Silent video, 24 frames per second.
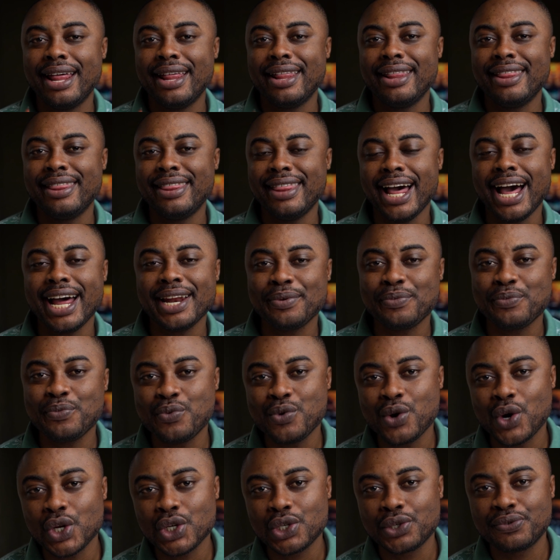that
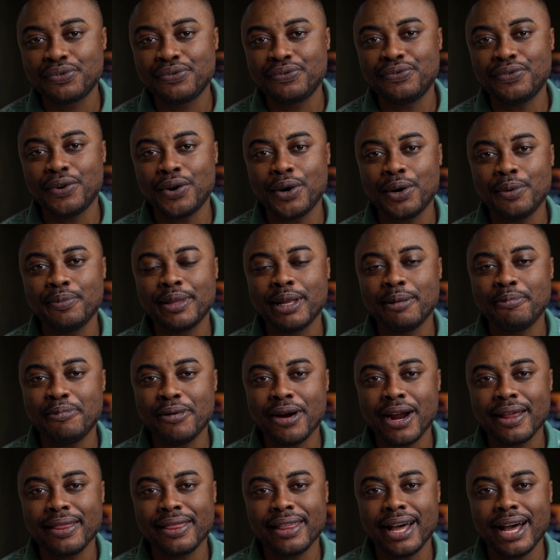was from the
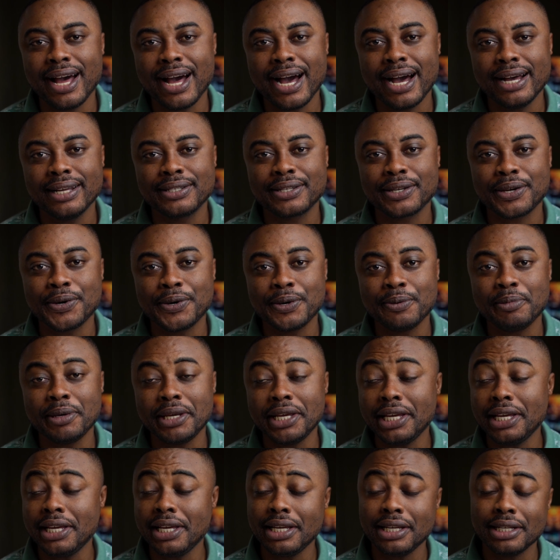brother Hanscom.
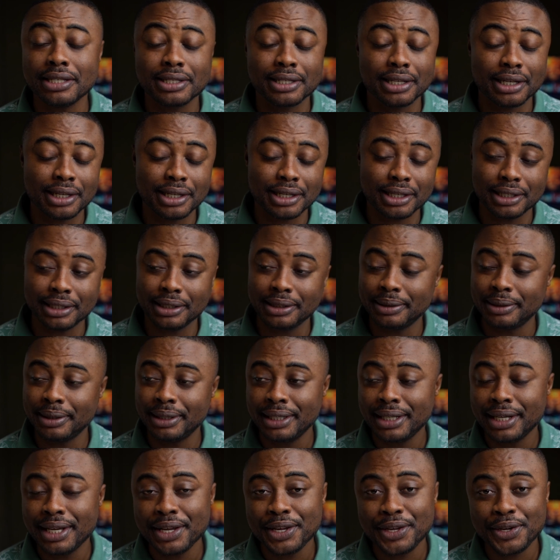He is a
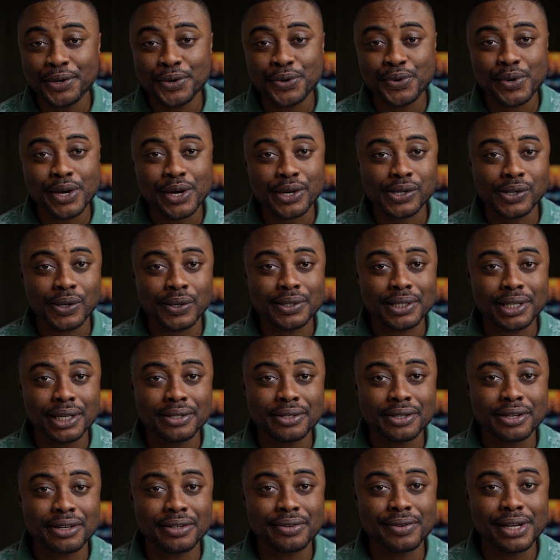a
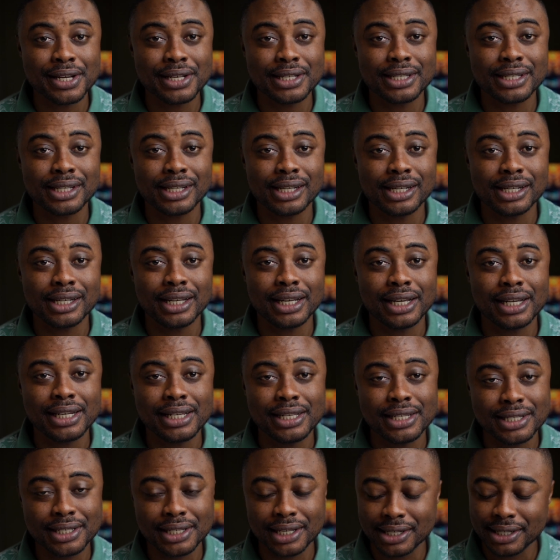content creator, and
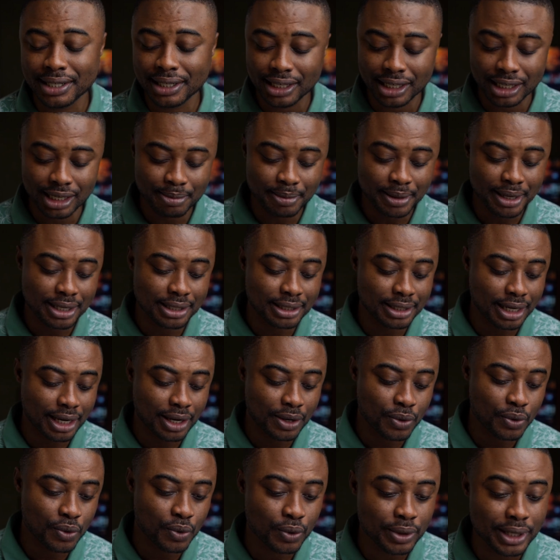he's just an
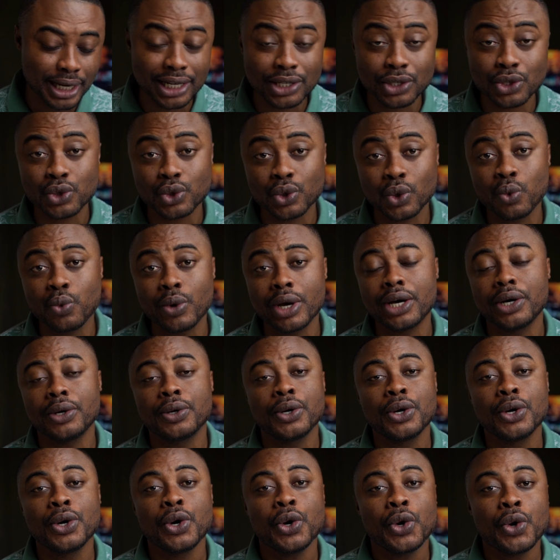animator who does so well
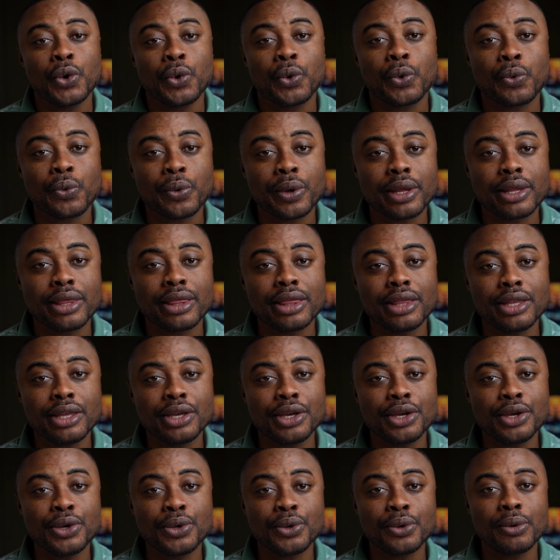with
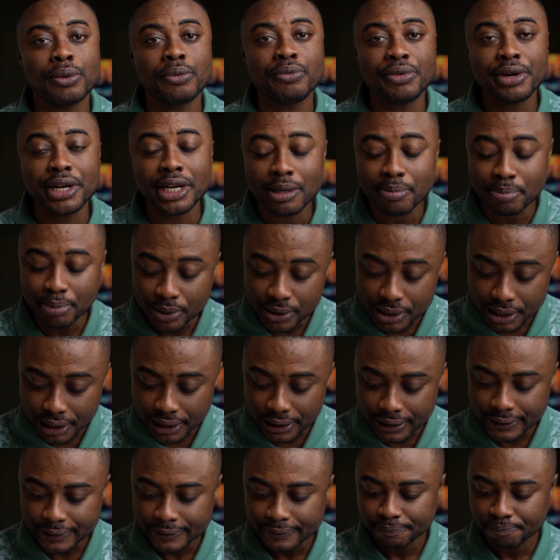really
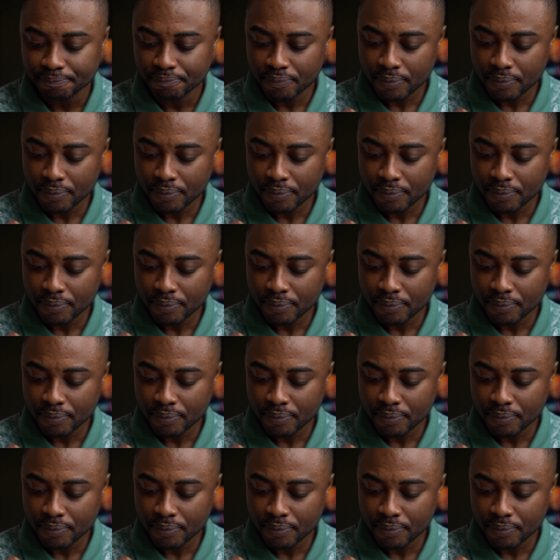putting